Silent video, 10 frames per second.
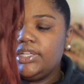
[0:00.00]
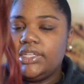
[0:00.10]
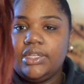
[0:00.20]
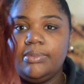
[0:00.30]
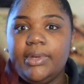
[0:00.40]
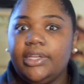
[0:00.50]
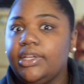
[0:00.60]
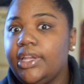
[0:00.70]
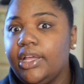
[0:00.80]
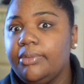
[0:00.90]
Like, don't mind
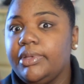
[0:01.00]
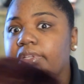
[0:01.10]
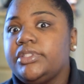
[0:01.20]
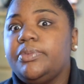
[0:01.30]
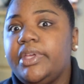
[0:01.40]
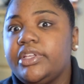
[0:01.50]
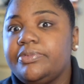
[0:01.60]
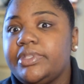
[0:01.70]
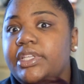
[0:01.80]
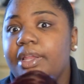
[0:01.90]
it now because the wig has
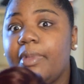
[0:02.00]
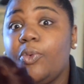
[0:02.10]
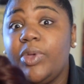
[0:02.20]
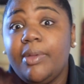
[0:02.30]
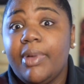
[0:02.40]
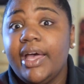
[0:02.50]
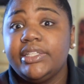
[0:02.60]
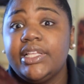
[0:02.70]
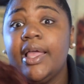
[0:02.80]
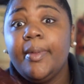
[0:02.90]
been sitting in my wig box,